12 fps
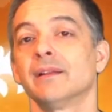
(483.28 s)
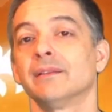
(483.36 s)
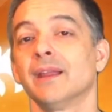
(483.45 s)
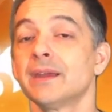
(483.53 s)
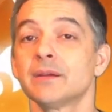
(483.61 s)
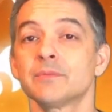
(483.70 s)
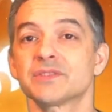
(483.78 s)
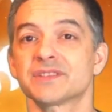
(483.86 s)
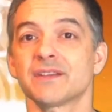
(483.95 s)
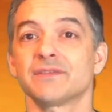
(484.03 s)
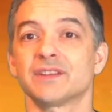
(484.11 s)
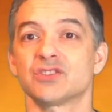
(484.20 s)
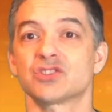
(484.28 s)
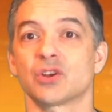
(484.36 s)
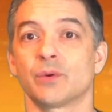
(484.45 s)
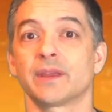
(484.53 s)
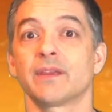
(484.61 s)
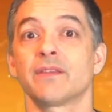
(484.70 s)
Lie number seven is
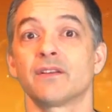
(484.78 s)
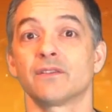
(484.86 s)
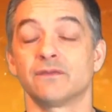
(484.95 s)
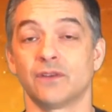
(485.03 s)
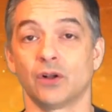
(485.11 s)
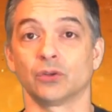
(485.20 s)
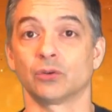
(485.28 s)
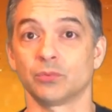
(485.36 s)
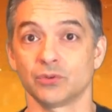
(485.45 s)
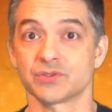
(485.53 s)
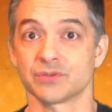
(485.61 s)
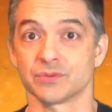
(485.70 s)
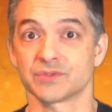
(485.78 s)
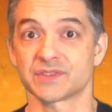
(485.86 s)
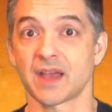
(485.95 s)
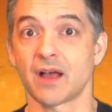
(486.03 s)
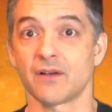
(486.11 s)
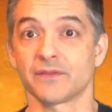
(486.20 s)
showing their vulnerable true
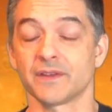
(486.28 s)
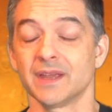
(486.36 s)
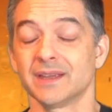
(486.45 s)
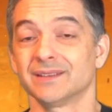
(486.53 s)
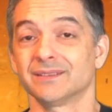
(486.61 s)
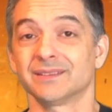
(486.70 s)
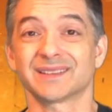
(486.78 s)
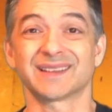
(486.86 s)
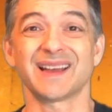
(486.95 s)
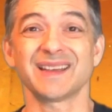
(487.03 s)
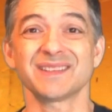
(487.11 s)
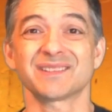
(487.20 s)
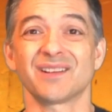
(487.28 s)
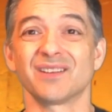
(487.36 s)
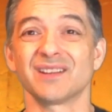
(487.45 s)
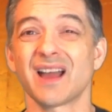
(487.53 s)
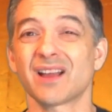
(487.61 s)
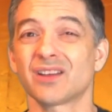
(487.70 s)
self. Look, guys
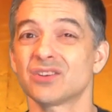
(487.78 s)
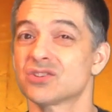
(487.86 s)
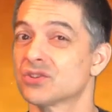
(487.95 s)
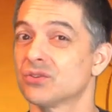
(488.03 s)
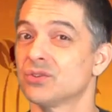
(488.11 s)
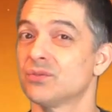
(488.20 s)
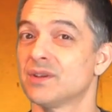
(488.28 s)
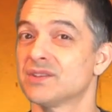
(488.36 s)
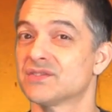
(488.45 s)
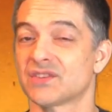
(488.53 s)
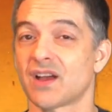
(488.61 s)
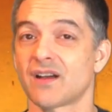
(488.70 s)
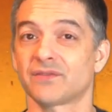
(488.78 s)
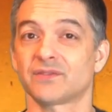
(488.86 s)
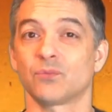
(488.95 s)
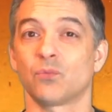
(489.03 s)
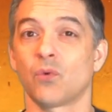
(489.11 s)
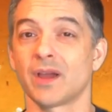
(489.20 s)
are not going to show you his
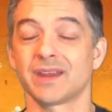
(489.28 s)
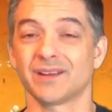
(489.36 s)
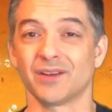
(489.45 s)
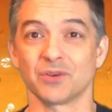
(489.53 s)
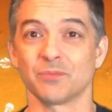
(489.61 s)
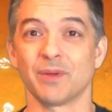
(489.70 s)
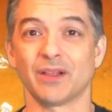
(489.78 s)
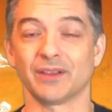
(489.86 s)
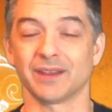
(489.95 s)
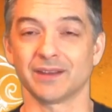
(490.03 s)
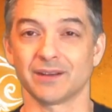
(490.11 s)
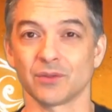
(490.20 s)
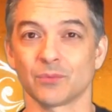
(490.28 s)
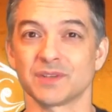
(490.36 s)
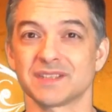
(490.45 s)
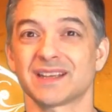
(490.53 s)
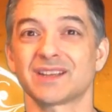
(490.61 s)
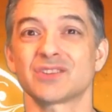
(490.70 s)
soft white underbelly. In other
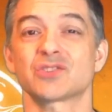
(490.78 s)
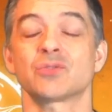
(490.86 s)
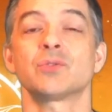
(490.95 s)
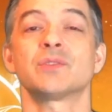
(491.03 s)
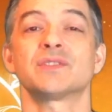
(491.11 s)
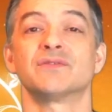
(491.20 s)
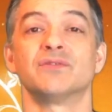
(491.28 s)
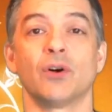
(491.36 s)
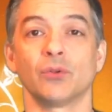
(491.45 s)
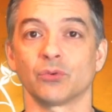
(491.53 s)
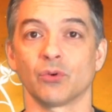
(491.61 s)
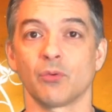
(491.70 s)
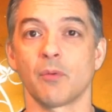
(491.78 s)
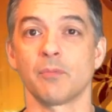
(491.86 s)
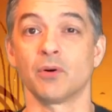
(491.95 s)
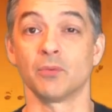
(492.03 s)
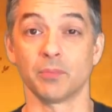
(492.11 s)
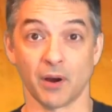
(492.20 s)
words, he's not going to show you his
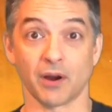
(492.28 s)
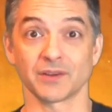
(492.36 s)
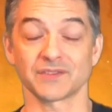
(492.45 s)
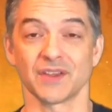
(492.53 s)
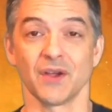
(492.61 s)
vulnerable parts